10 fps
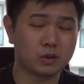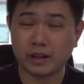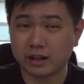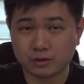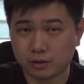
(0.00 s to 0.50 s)
Don't
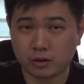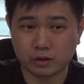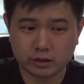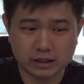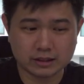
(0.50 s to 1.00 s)
get us wrong
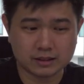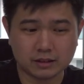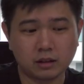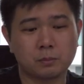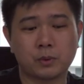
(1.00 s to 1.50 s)
though, this is
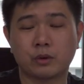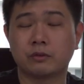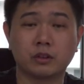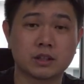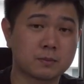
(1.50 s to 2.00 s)
still a
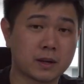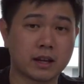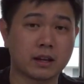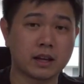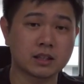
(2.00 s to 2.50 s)
beautiful
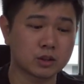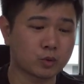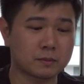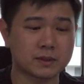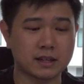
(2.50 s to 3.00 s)
display. Acer's
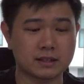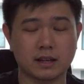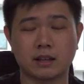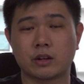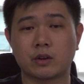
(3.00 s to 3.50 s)
website
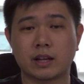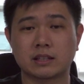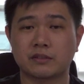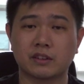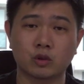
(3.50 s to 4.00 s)
say that you get
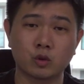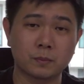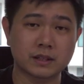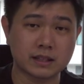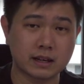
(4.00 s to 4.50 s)
72%
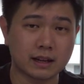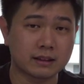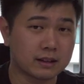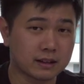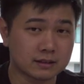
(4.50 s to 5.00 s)

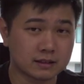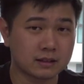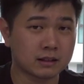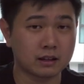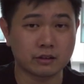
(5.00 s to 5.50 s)

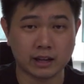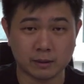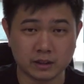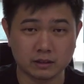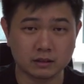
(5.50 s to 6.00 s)
NTSC color
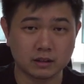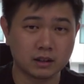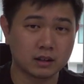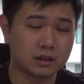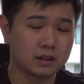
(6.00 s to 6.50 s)
gamut.
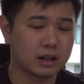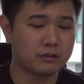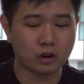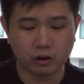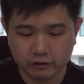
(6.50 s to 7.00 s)

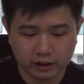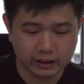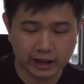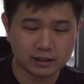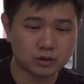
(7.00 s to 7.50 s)
If you convert
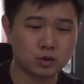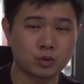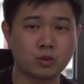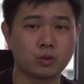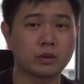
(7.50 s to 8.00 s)
that
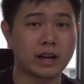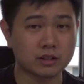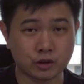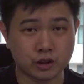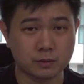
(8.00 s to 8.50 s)
to
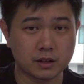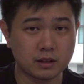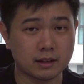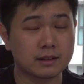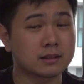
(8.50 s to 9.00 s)

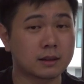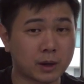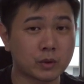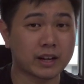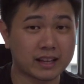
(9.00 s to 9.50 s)
sRGB, it's
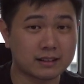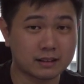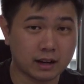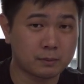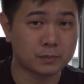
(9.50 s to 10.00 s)
about
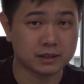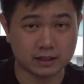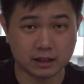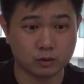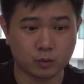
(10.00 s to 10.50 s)

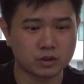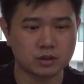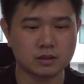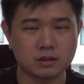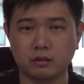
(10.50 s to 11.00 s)
99%, which
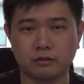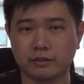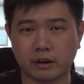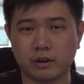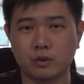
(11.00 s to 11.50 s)
is still
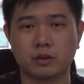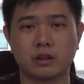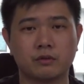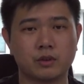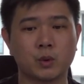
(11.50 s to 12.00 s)
very
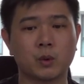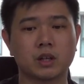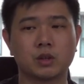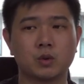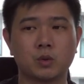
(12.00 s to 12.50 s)
good if you
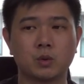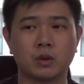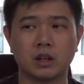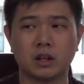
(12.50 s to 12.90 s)
want to do